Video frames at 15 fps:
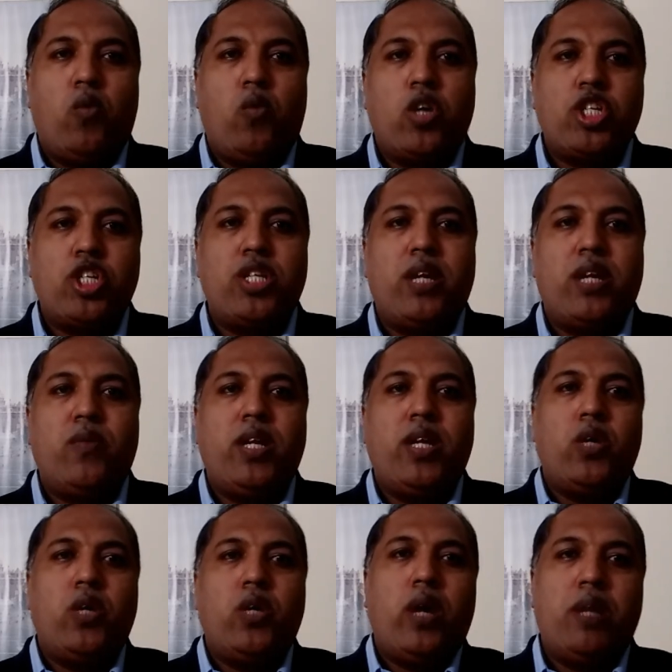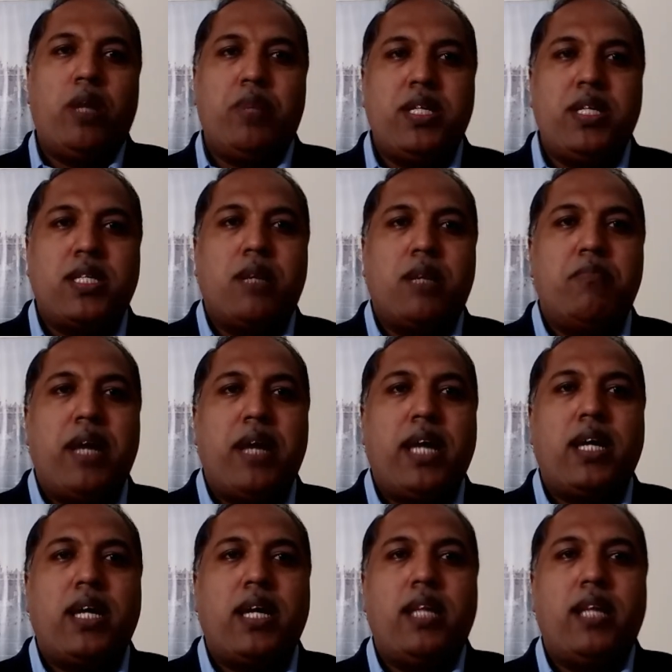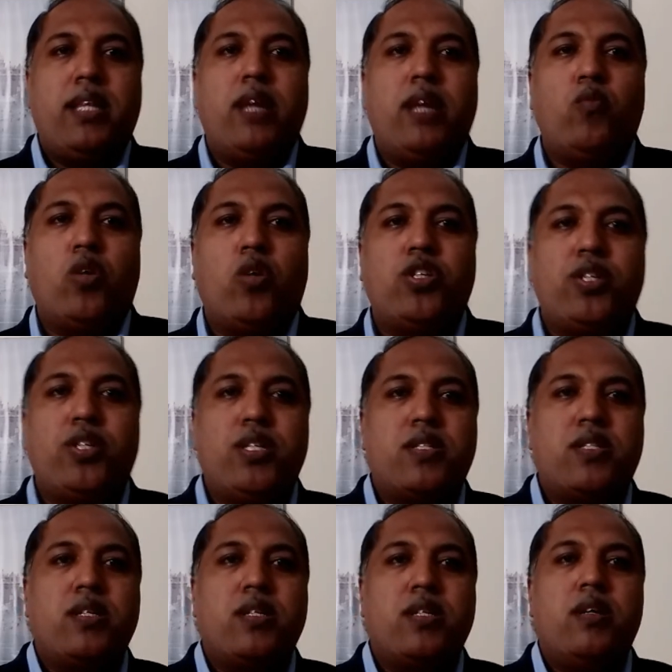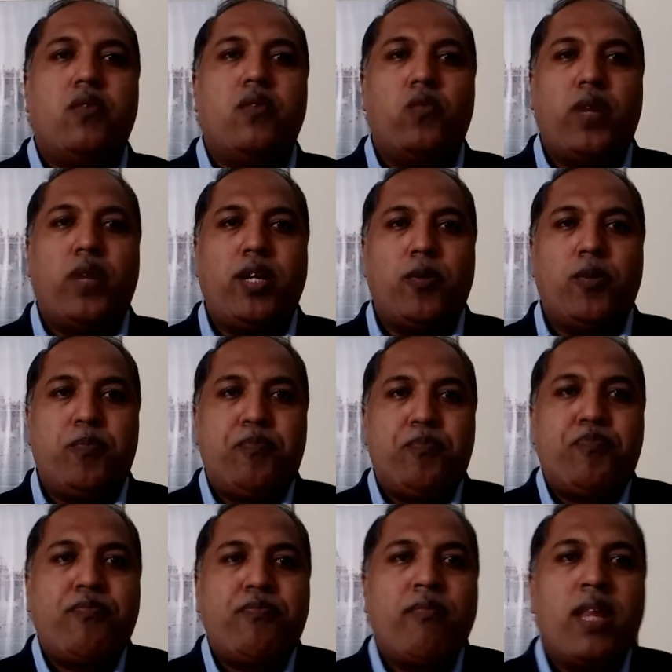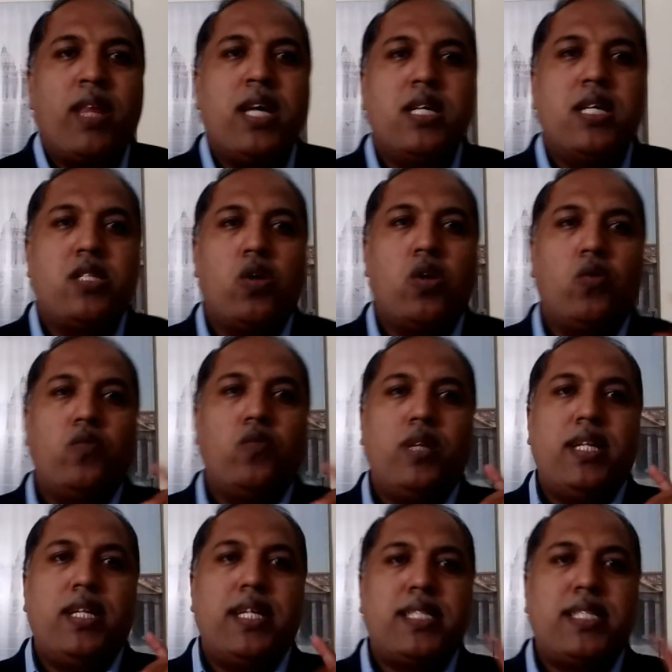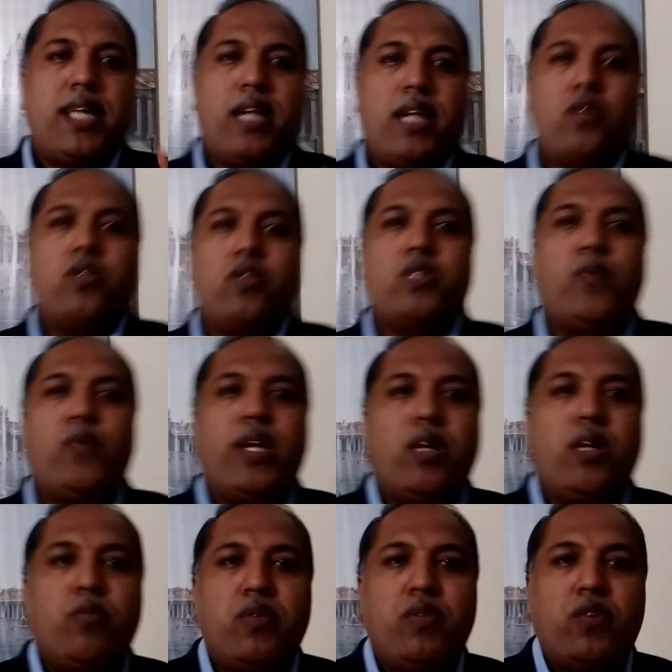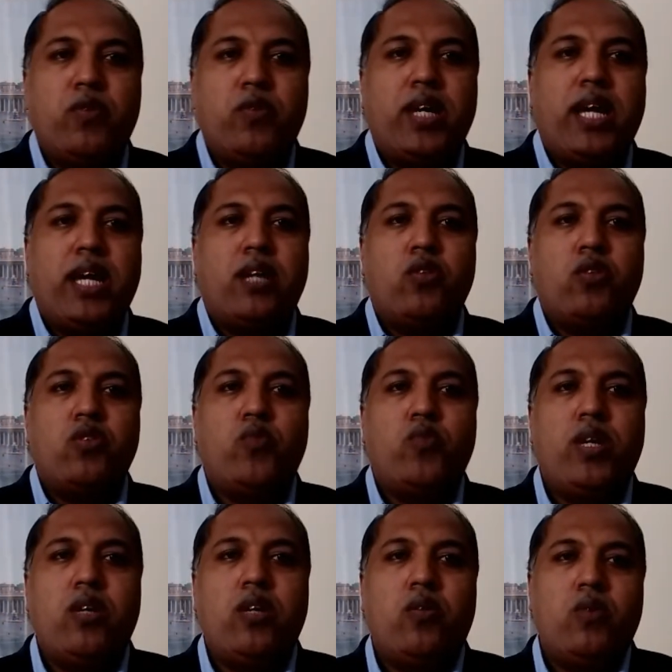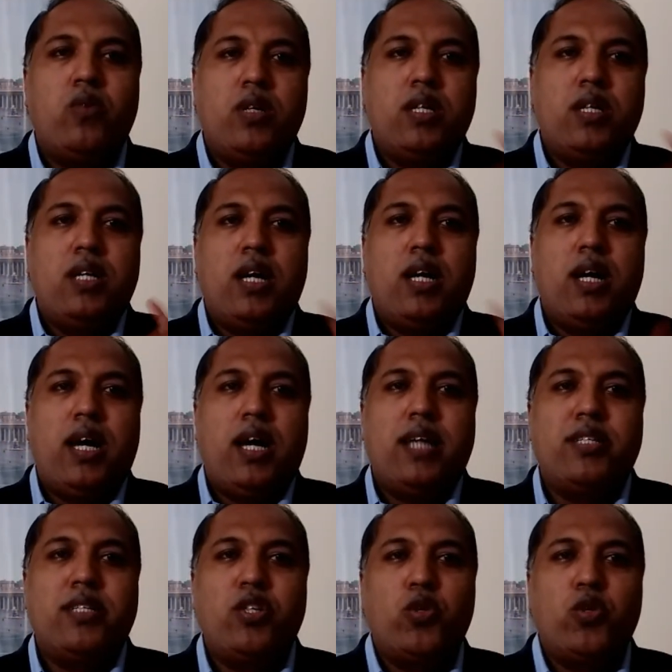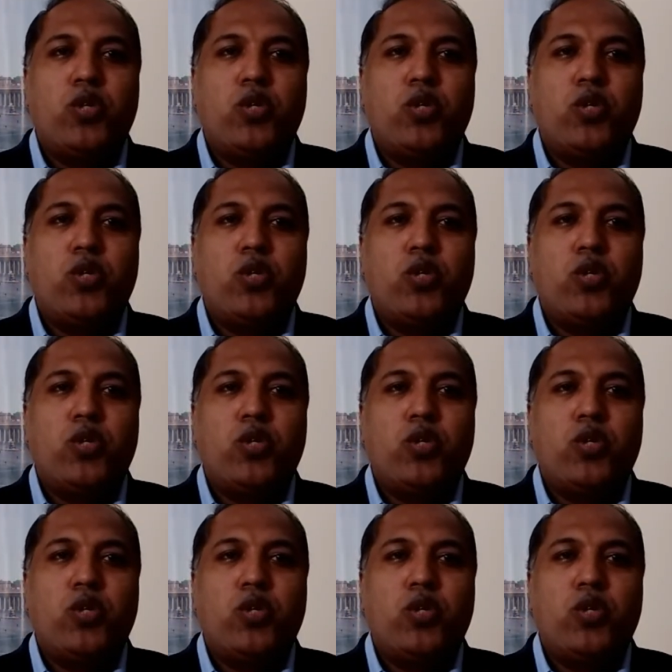watch that video and please come back and then watch this video. So let's get to this video. Before we get to this video, as